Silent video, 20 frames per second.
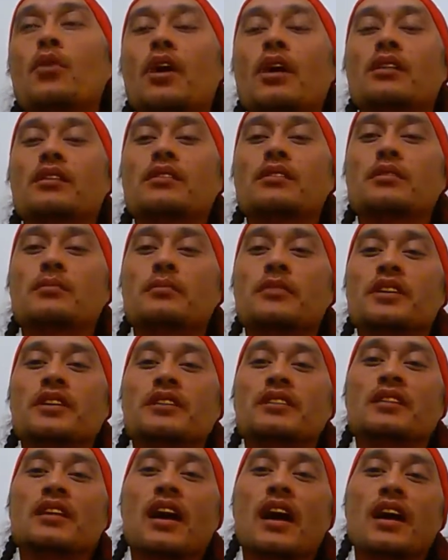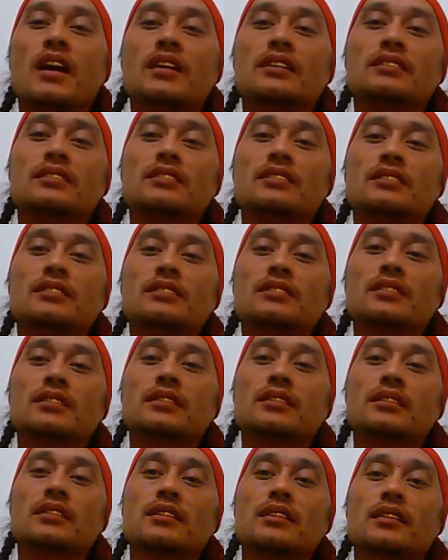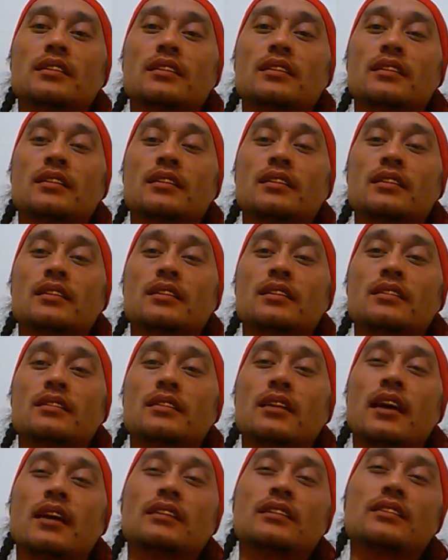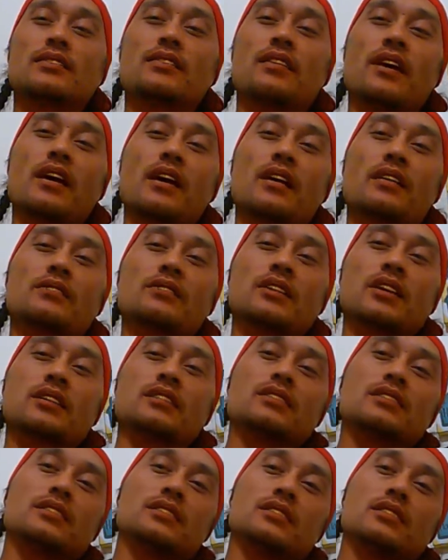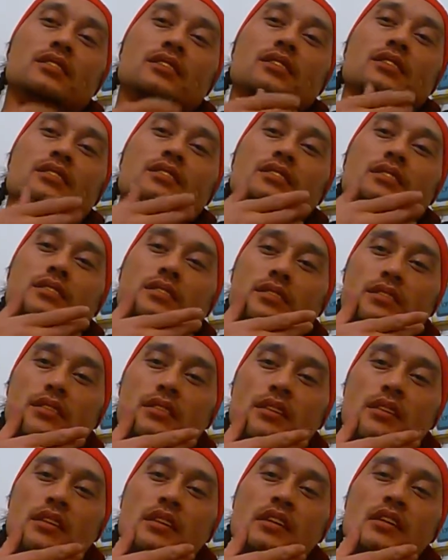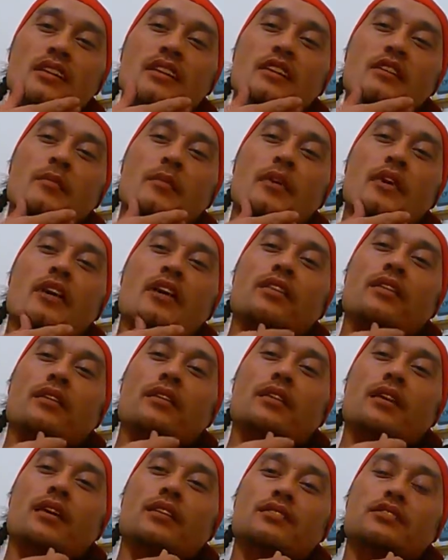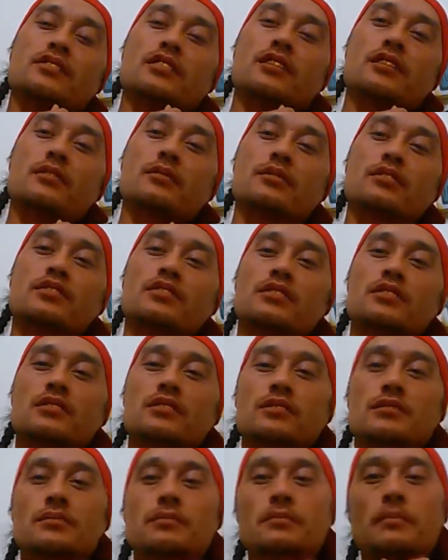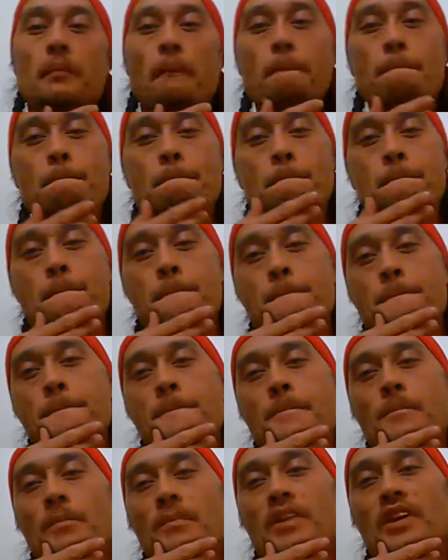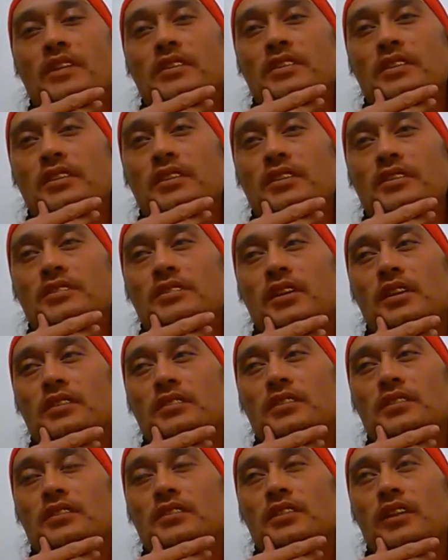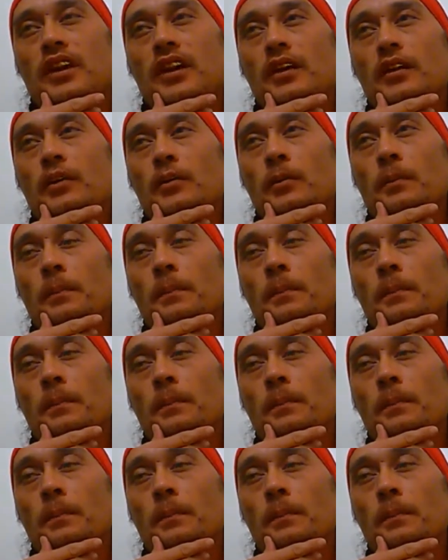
probably the mid-90s, 95, 96. But I thought I'd share it with you. And check this out.